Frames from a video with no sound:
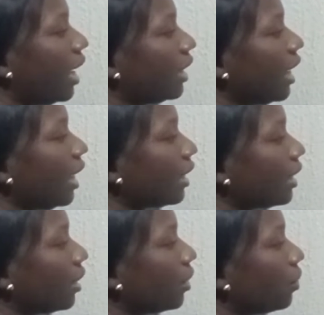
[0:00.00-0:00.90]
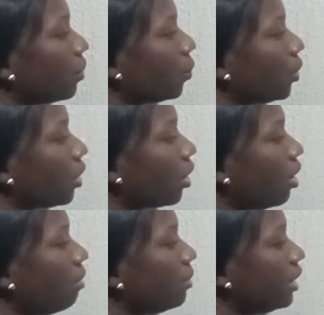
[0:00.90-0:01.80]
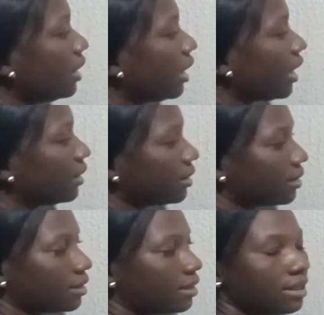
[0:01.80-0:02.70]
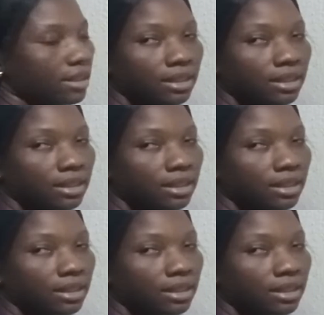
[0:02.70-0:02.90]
And that K will come in like this,